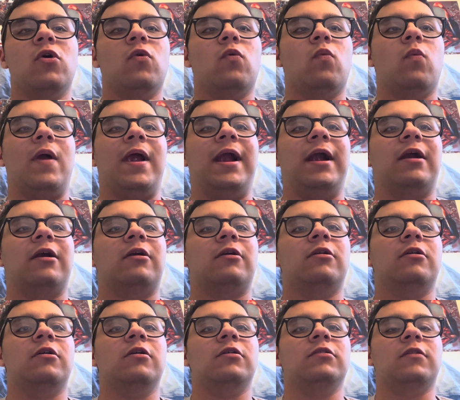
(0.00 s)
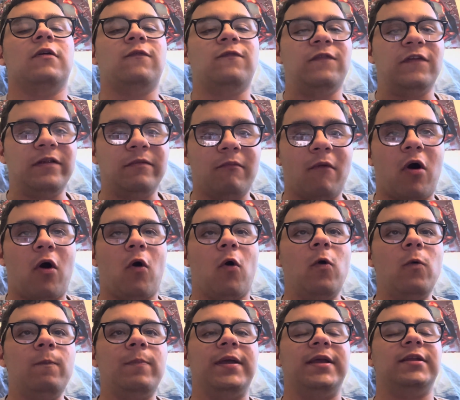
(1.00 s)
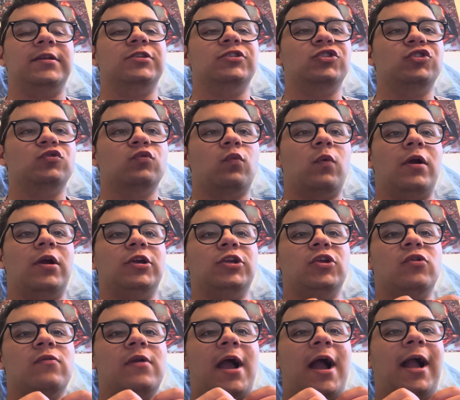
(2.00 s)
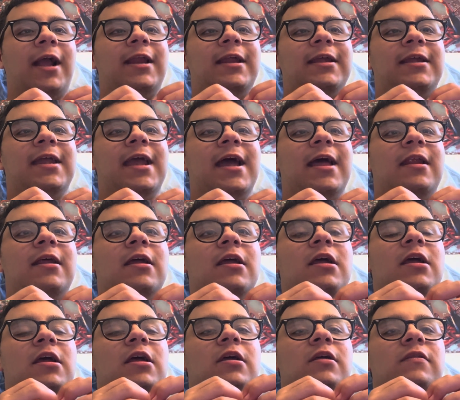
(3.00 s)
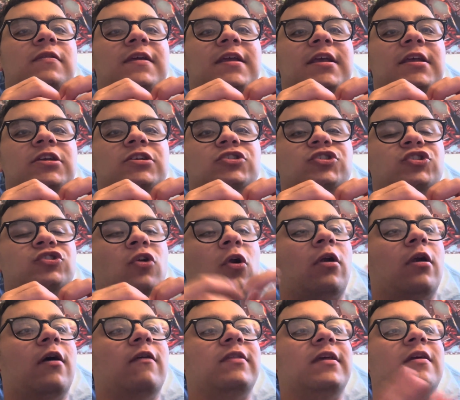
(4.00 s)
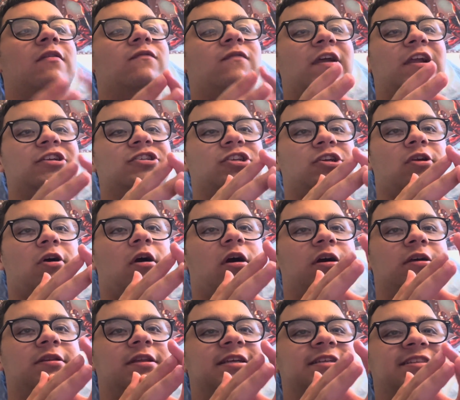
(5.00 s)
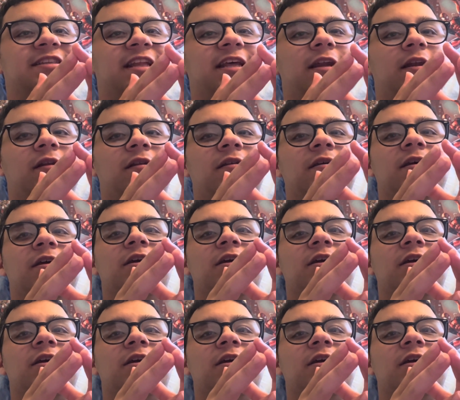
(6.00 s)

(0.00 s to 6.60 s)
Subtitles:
Where the film opens, where you kind of get the start of the invasion on this little